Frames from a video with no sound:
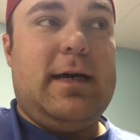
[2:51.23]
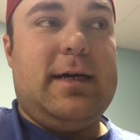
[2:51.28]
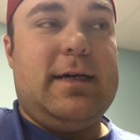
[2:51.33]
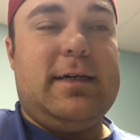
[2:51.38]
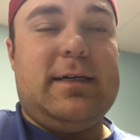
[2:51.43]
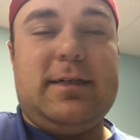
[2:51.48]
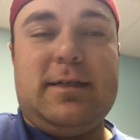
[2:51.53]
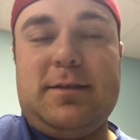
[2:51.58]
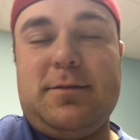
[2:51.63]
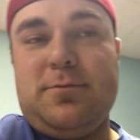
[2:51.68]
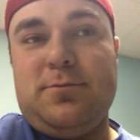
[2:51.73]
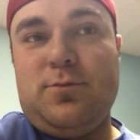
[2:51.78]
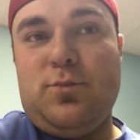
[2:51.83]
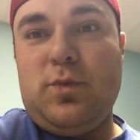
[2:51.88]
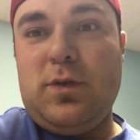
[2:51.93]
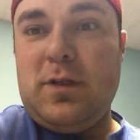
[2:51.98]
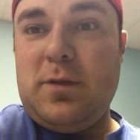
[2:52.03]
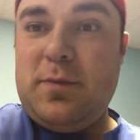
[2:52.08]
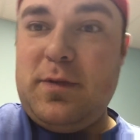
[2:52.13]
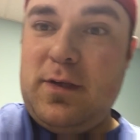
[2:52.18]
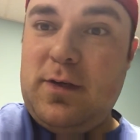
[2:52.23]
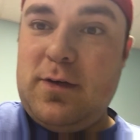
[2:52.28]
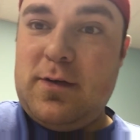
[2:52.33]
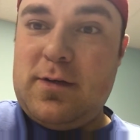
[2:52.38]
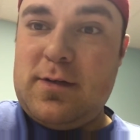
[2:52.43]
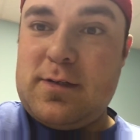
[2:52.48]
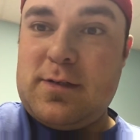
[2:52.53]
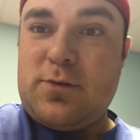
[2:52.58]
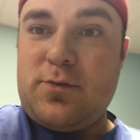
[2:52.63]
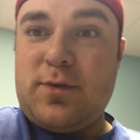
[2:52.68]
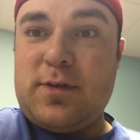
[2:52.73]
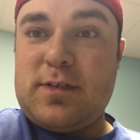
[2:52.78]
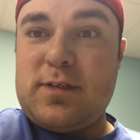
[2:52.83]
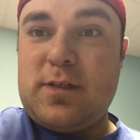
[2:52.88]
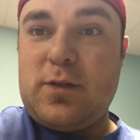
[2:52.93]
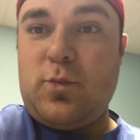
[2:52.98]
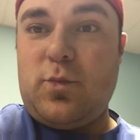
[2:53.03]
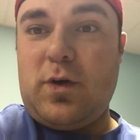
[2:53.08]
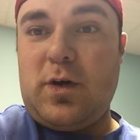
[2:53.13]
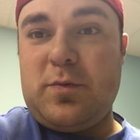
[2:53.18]
Um, will it be good as the rest
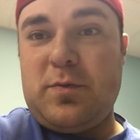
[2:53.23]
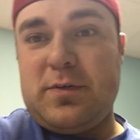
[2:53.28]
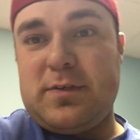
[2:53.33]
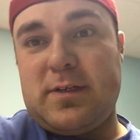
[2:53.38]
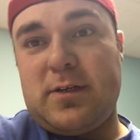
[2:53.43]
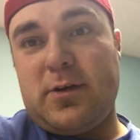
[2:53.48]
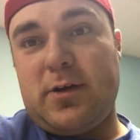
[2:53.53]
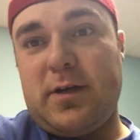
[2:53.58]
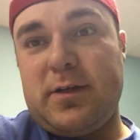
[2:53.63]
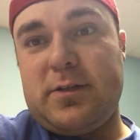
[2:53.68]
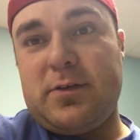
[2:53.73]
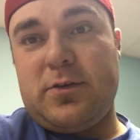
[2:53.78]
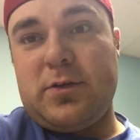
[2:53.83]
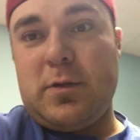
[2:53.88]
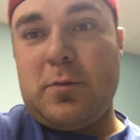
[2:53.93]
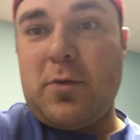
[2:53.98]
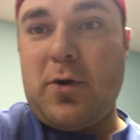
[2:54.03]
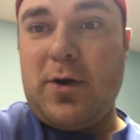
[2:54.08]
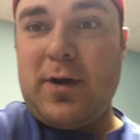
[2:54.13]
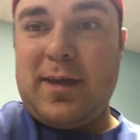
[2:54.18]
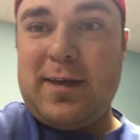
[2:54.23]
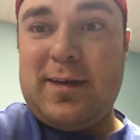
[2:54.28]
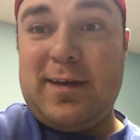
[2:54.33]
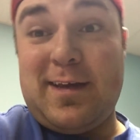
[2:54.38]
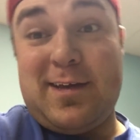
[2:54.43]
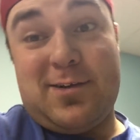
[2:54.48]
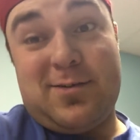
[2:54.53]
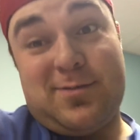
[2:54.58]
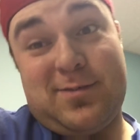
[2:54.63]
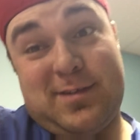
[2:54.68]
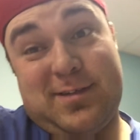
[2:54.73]
of the wearables that are out there on the market now?